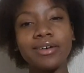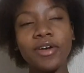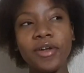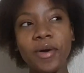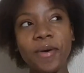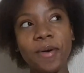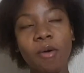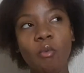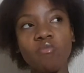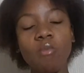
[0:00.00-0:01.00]
you know.
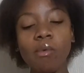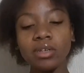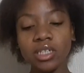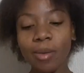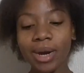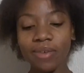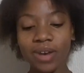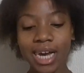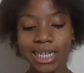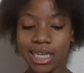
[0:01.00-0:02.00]
But I feel
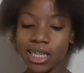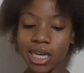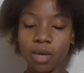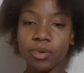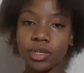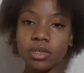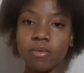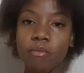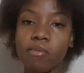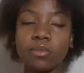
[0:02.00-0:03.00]
like I'd rather get a
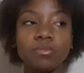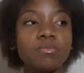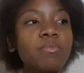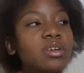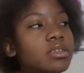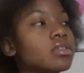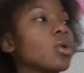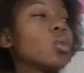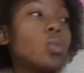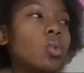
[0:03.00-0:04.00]
piercing. Piercings
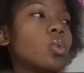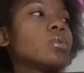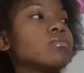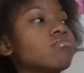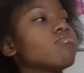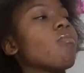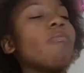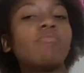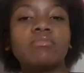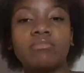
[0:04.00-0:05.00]
are cool.
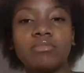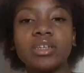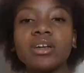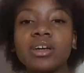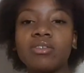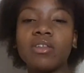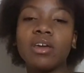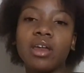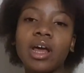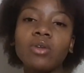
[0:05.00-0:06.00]
I'd rather
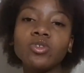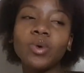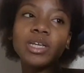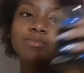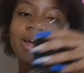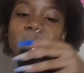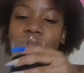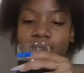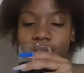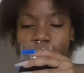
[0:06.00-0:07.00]
get, I also want a smiley
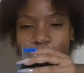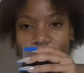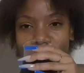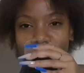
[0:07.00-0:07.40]
piercing, guys.